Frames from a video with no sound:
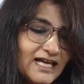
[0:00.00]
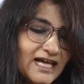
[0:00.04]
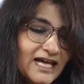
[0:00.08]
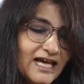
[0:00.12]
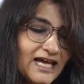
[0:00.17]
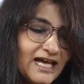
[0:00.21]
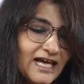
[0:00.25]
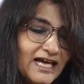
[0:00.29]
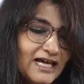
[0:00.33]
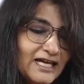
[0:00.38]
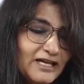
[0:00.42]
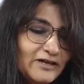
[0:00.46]

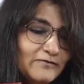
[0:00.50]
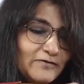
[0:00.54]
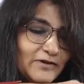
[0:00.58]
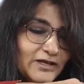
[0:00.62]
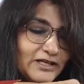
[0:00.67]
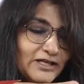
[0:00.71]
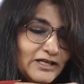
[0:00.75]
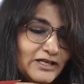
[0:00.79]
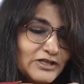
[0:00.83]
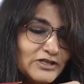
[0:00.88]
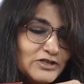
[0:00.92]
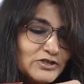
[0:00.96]
And
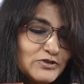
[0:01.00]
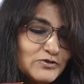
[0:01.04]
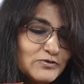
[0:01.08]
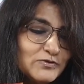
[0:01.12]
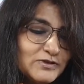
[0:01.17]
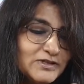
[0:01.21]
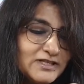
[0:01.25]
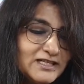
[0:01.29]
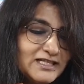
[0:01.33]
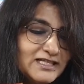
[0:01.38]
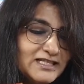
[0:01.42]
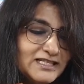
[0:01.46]
when he
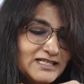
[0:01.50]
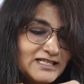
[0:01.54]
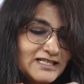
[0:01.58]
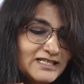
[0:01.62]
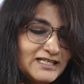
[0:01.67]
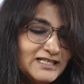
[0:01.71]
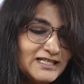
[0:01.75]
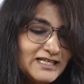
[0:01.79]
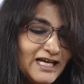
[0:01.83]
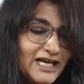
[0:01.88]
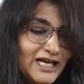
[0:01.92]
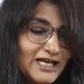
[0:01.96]
twirled
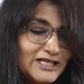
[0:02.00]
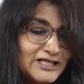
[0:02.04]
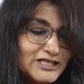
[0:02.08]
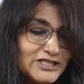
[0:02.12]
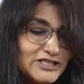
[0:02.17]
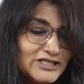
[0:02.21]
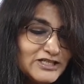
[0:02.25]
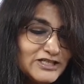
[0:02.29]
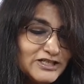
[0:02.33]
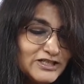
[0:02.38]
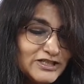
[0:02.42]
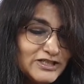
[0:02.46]
it and
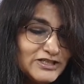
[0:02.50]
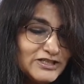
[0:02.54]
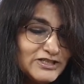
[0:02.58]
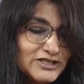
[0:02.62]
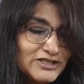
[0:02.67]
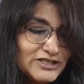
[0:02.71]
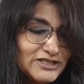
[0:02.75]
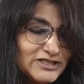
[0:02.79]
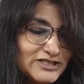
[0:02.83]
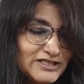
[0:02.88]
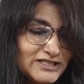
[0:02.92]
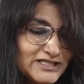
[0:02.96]
turned
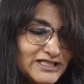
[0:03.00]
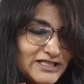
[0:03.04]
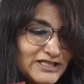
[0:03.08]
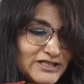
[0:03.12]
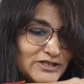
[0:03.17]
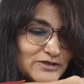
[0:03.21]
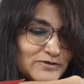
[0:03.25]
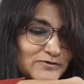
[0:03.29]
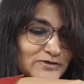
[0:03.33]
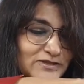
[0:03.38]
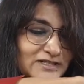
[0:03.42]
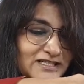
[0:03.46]
it
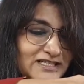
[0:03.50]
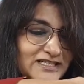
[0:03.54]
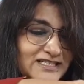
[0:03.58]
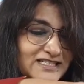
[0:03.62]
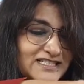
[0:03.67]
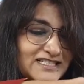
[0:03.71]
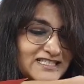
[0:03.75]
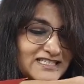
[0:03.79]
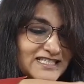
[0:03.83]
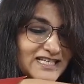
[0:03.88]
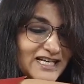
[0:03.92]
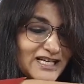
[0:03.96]
and twirled
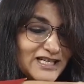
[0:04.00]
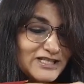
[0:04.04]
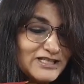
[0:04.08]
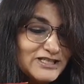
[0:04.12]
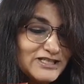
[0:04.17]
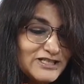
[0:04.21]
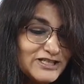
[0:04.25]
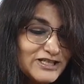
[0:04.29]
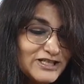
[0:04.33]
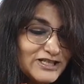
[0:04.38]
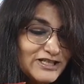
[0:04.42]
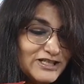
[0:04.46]
it and
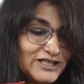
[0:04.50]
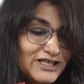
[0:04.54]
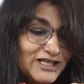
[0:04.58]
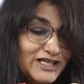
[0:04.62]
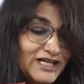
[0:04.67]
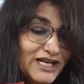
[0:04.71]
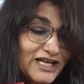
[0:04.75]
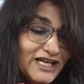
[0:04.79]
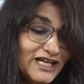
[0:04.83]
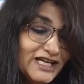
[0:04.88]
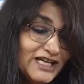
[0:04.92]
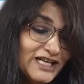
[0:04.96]
turned it,